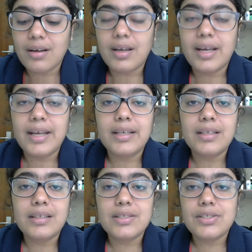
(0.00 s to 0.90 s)

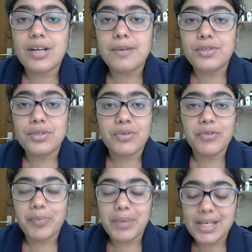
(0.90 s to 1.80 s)
any disruption
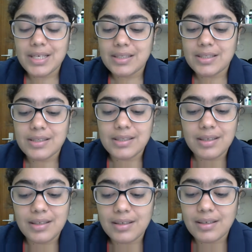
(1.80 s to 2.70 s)
of peace
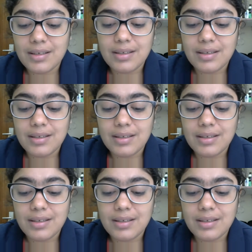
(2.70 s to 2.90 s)
in